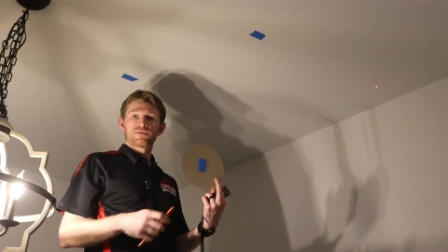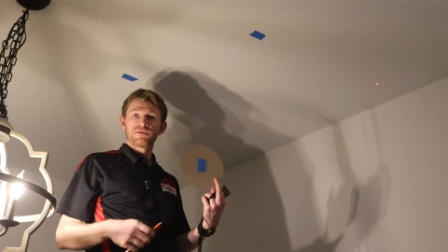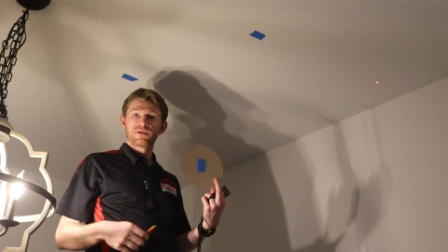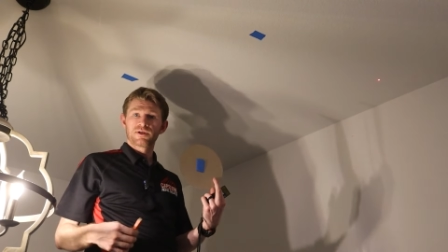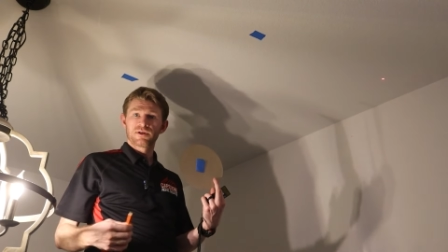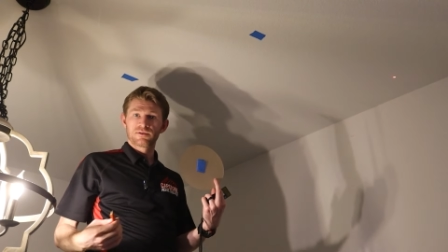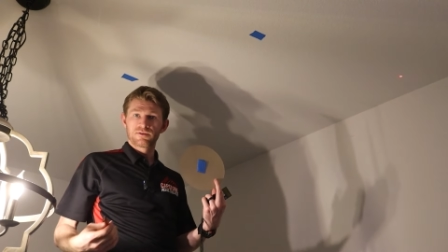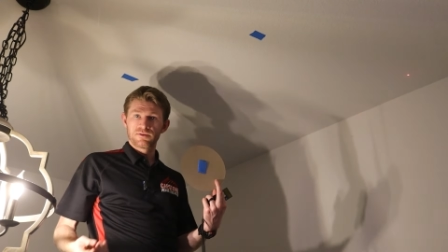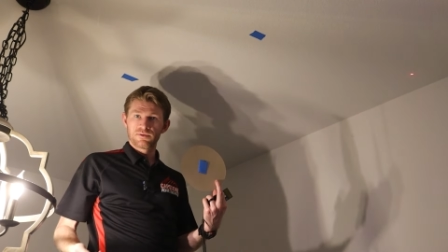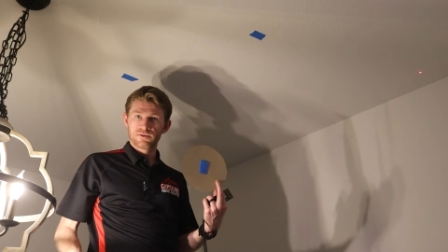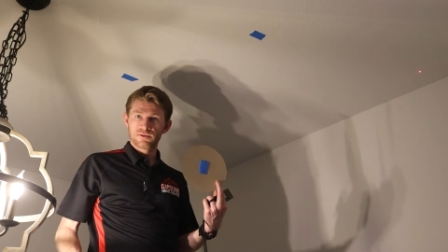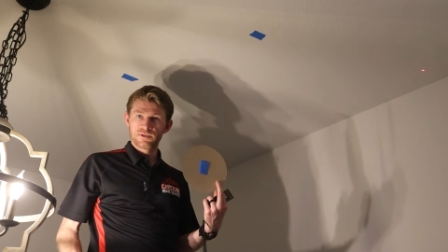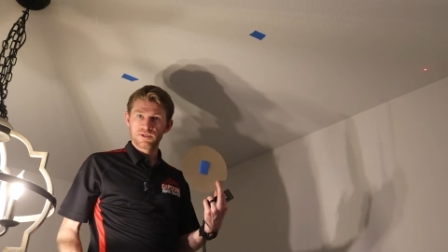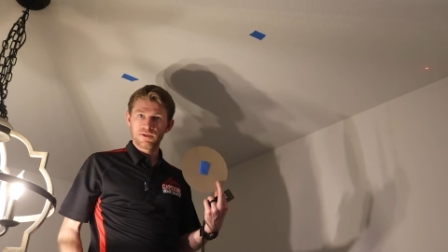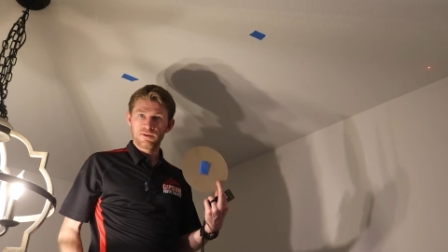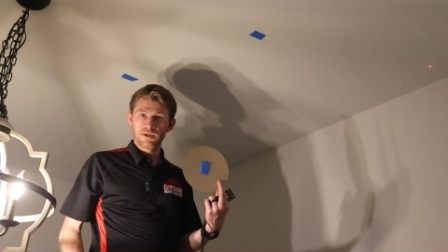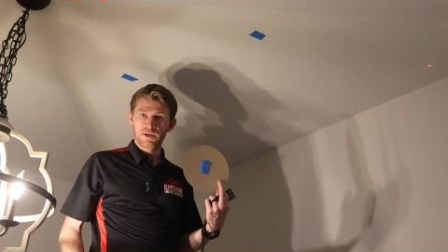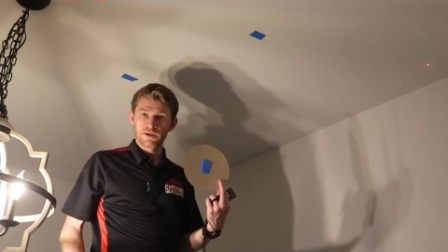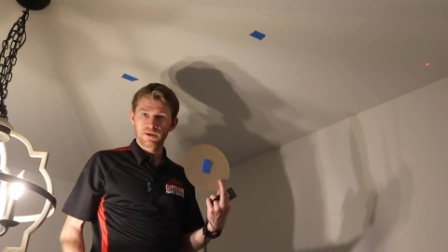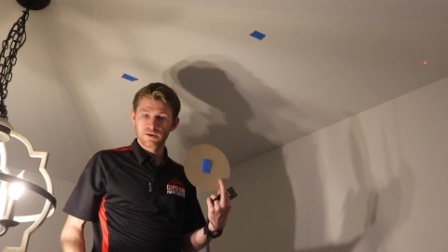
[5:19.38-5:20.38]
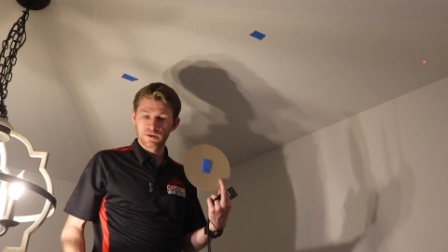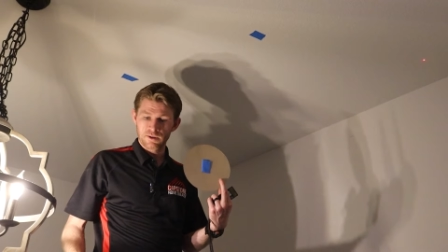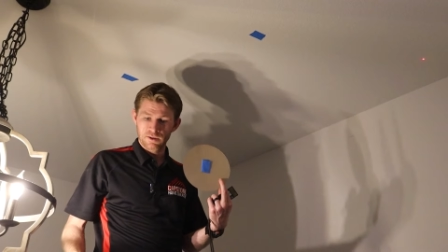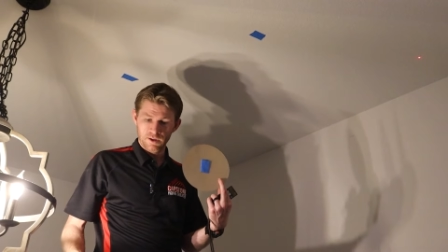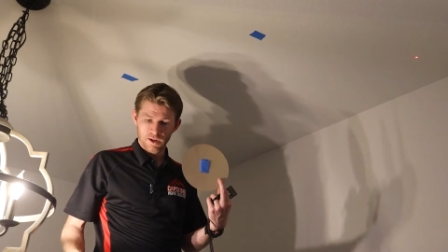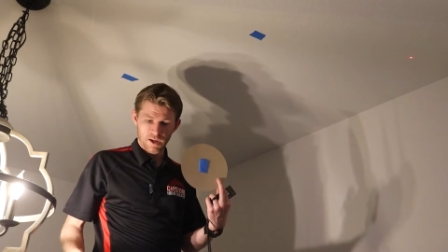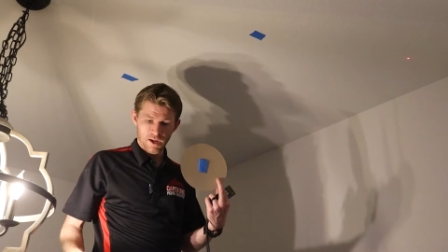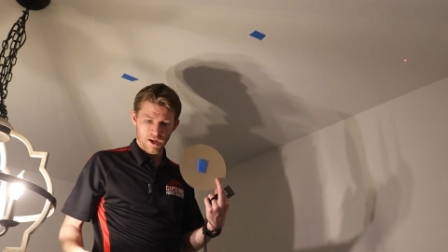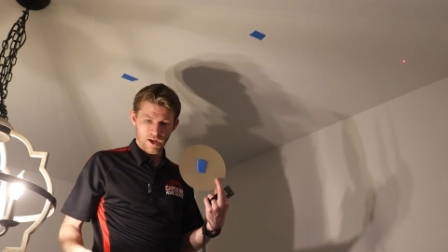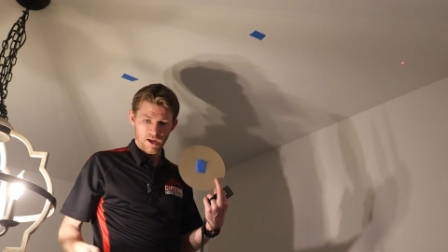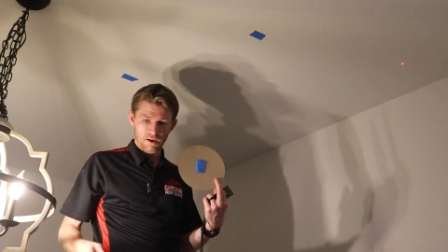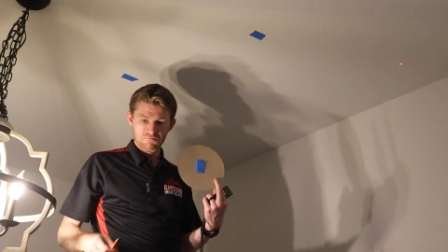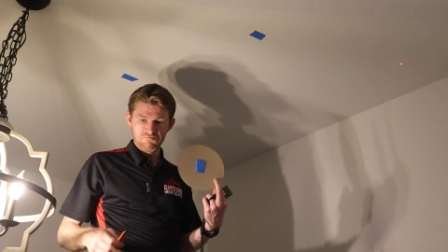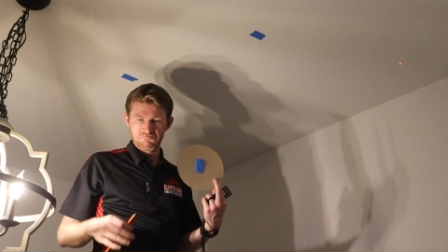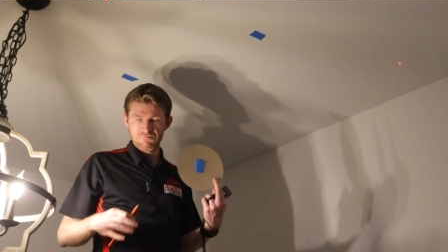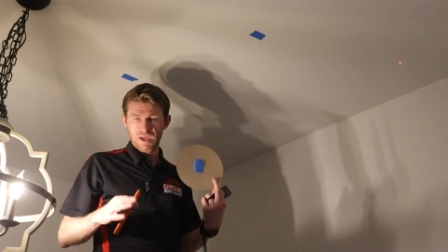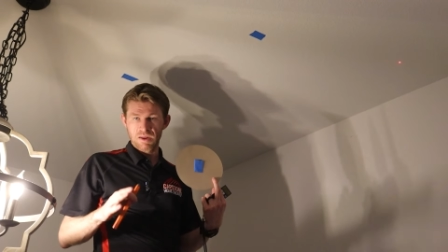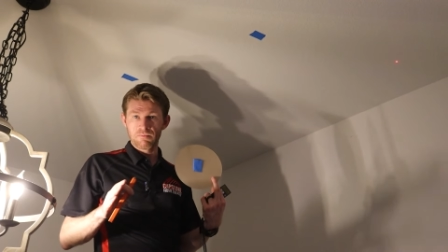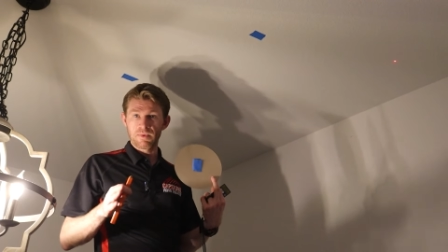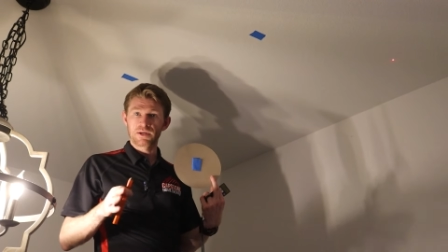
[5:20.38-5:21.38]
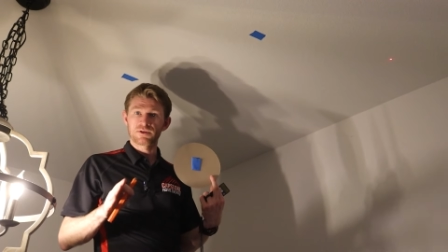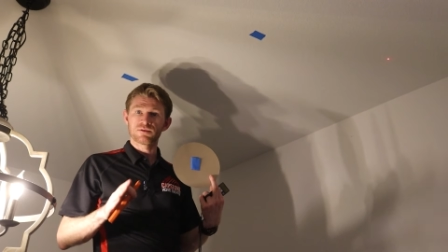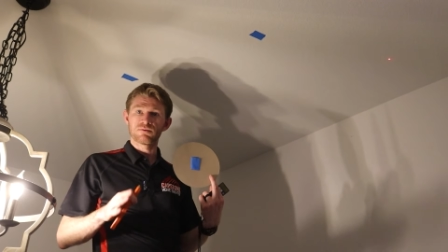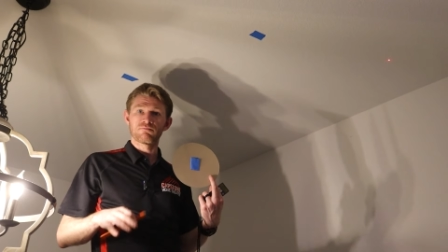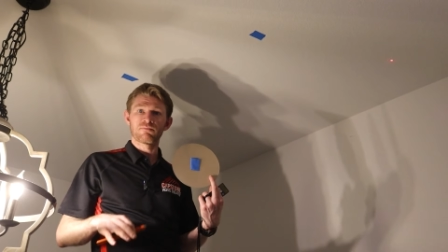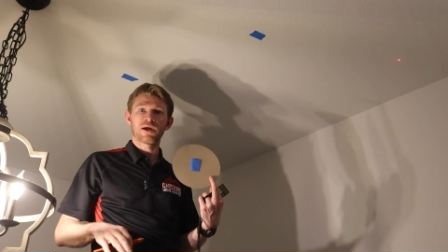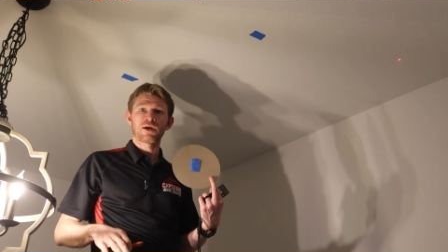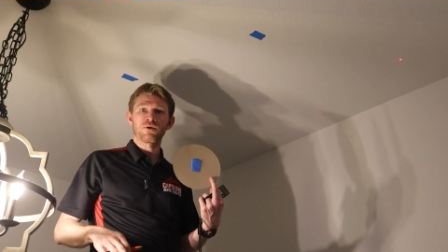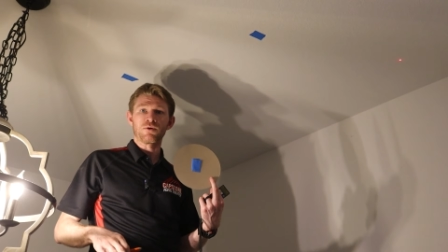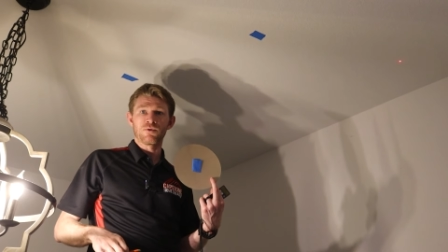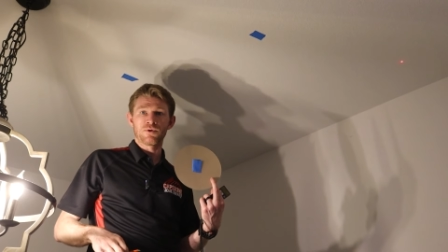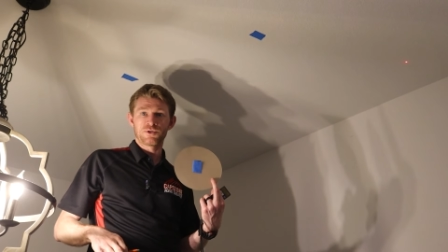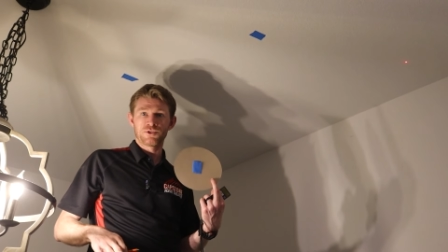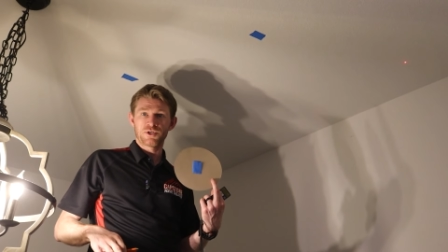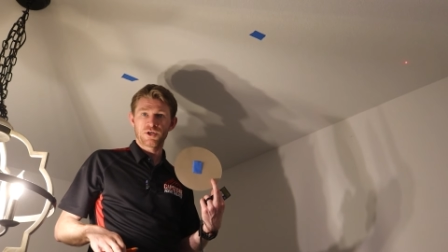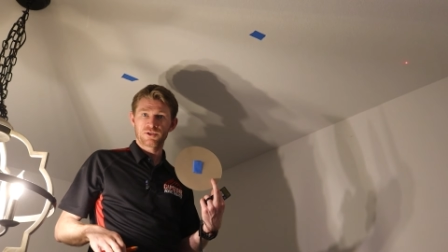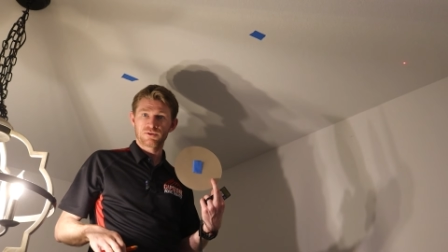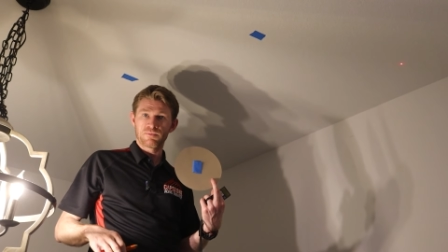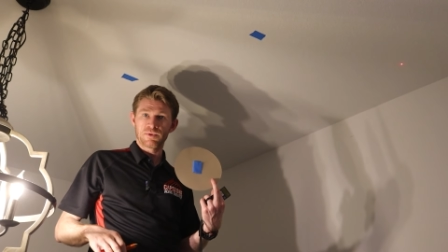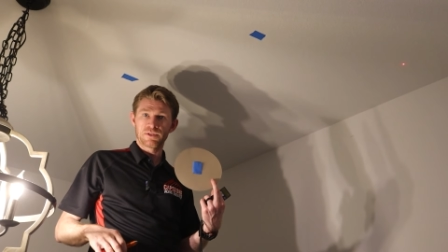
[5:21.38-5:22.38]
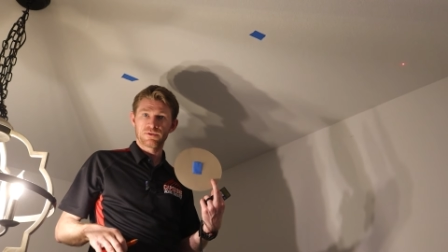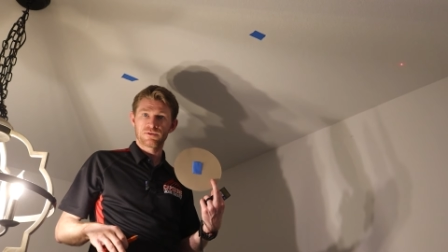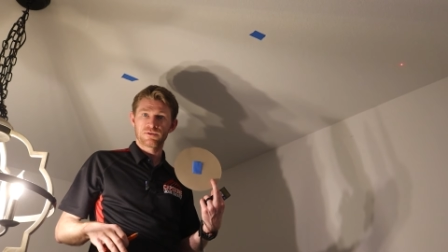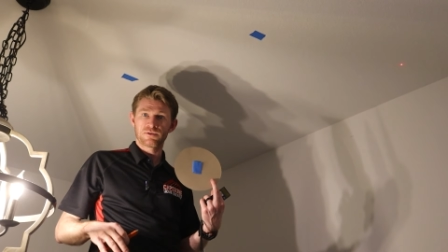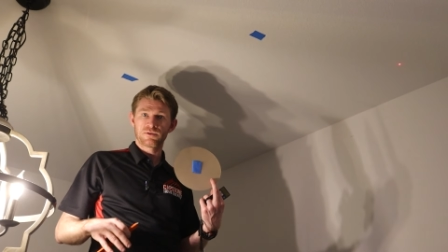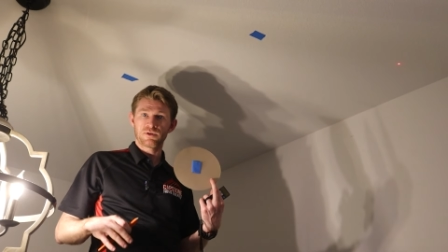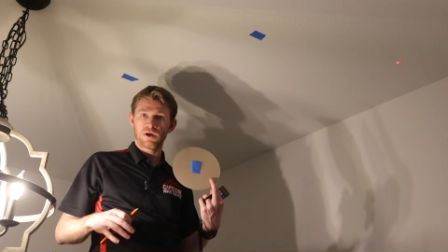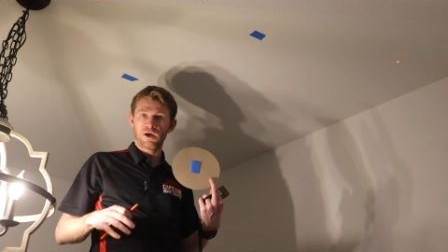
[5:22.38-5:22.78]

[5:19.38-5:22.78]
stick it to the ceiling um, and make some micro adjustments.